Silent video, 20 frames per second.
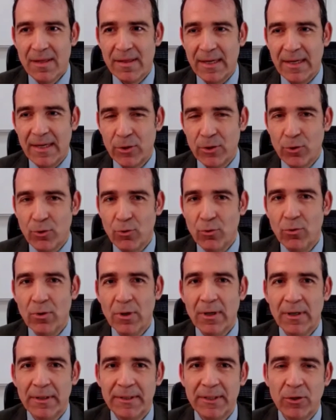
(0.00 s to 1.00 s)
Thank
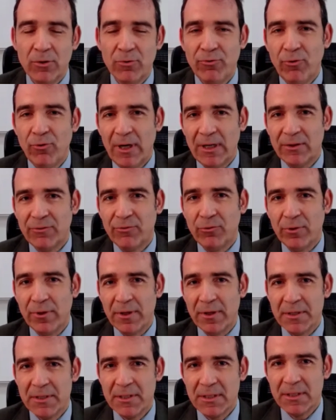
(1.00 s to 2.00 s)
you, dear Fuat, for
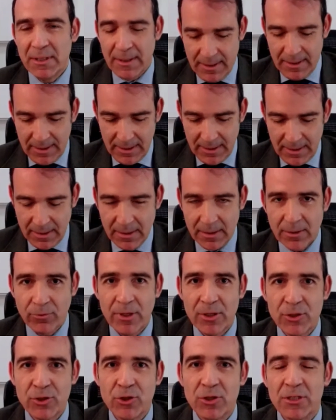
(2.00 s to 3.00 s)
this
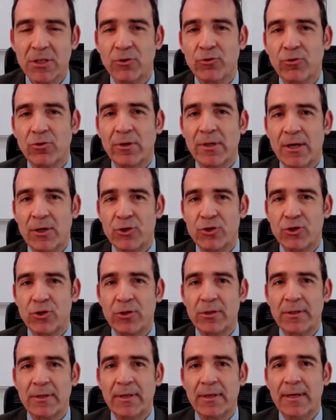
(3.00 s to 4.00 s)
gracious
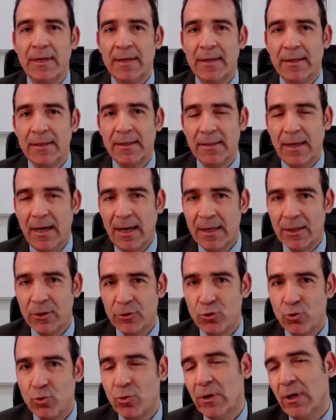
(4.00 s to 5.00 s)
introduction. And I
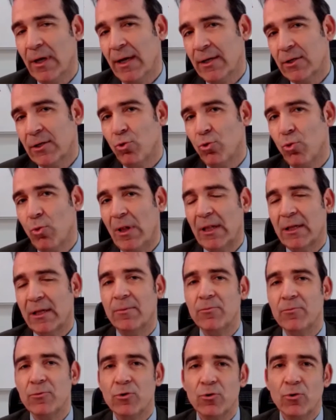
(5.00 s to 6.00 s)
too would like to
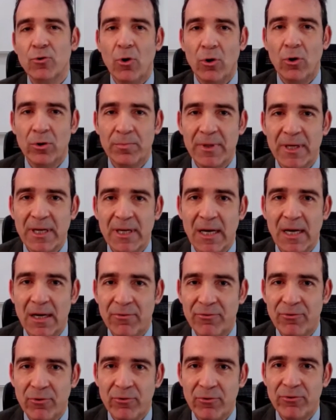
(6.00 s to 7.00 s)
welcome you on
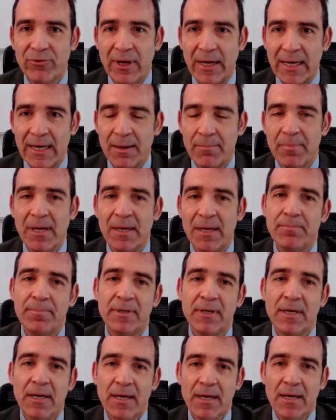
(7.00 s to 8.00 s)
behalf of ELIAMEP
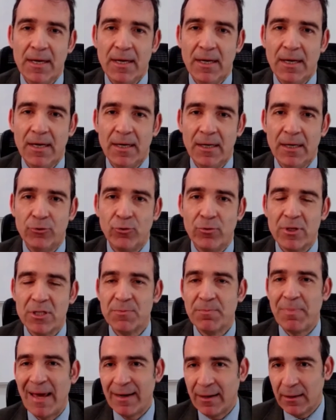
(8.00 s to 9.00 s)
to this
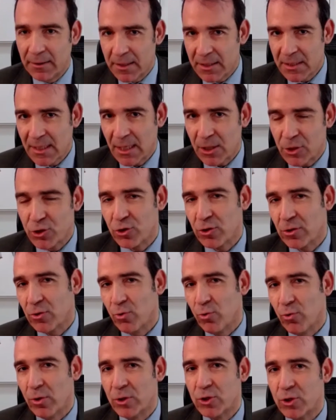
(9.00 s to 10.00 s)
panel
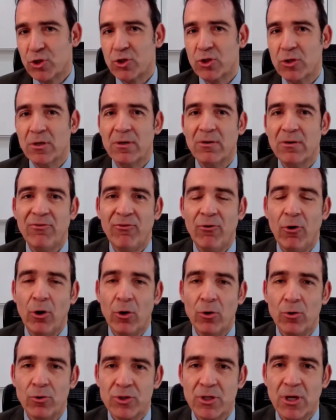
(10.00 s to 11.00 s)
discussion, which
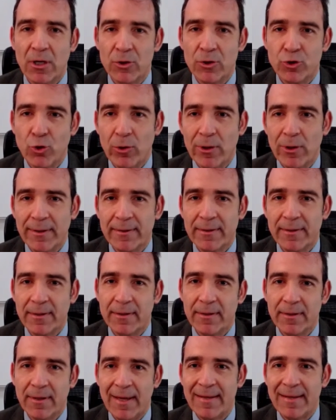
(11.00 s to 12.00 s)
follows our joint
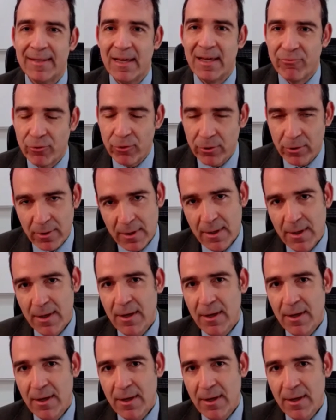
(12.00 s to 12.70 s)
endeavor,